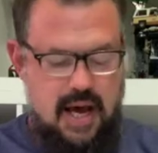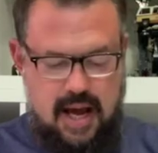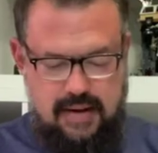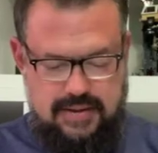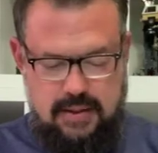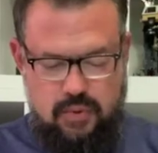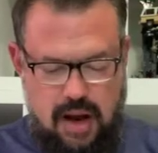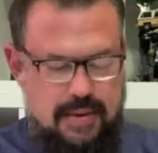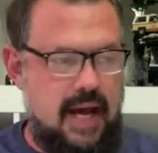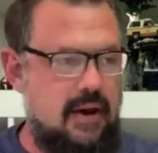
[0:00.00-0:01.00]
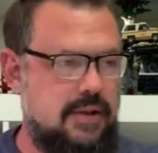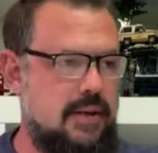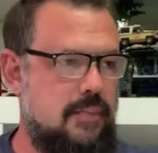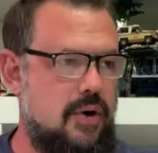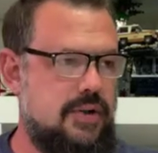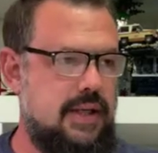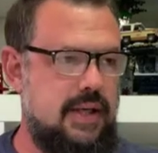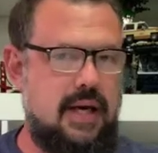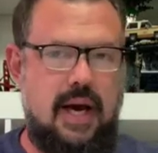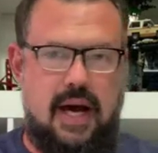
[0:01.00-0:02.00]
I've seen Robbie House in
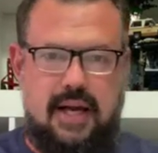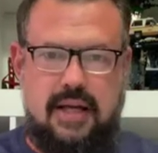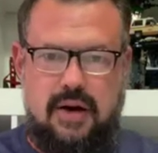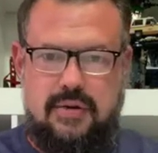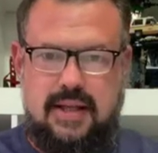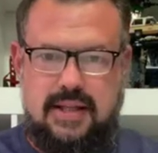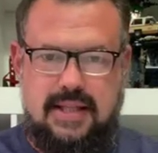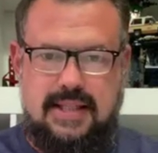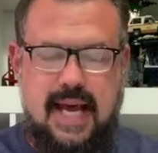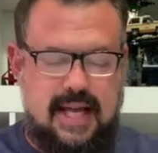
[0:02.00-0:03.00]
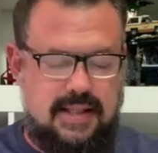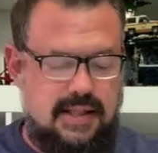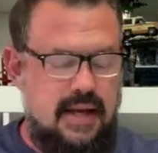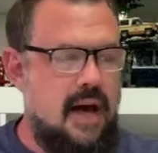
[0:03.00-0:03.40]
person, the sets.